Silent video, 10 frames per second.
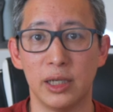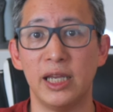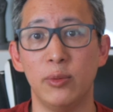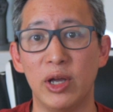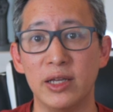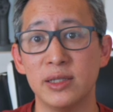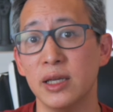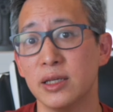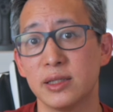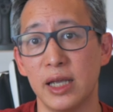Anyways,
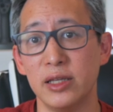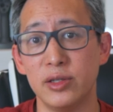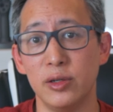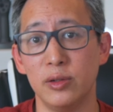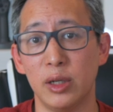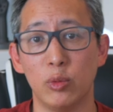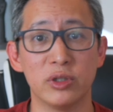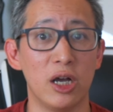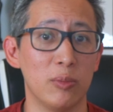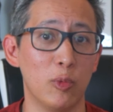stay tuned and we'll
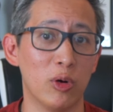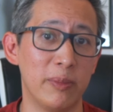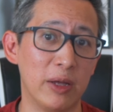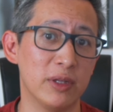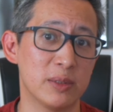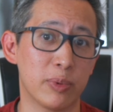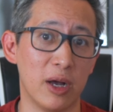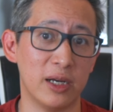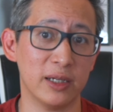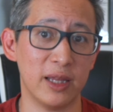talk more about this
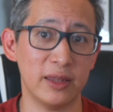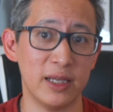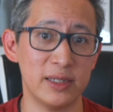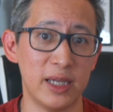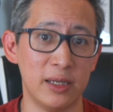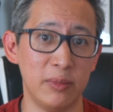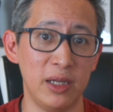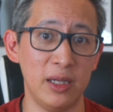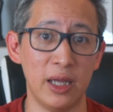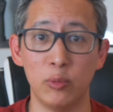product that they sent
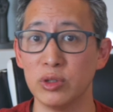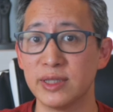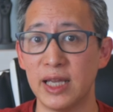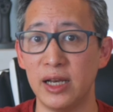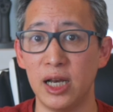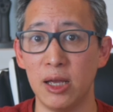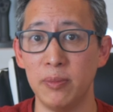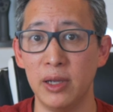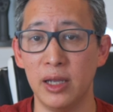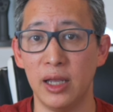me, and we'll set it
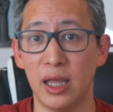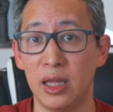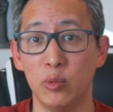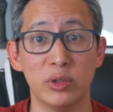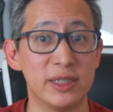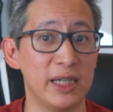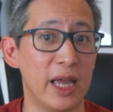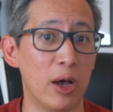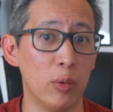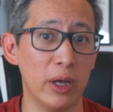up and then we'll see
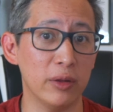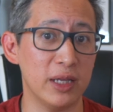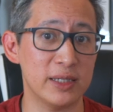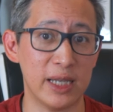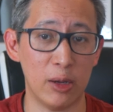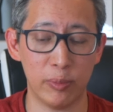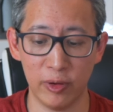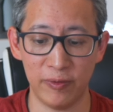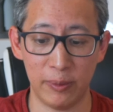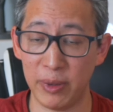how well these
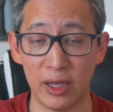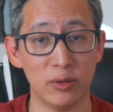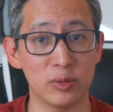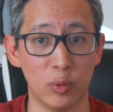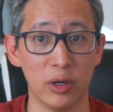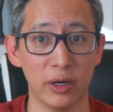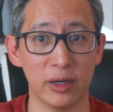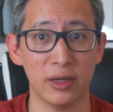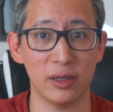soundproofing panels work.